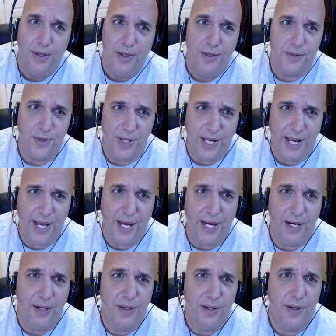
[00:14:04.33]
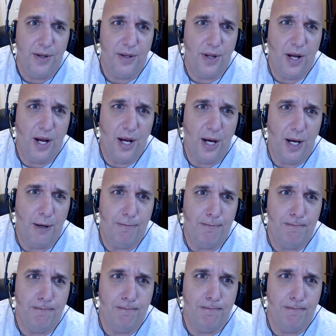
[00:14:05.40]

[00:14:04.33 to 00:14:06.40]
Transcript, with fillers: So, yeah, um,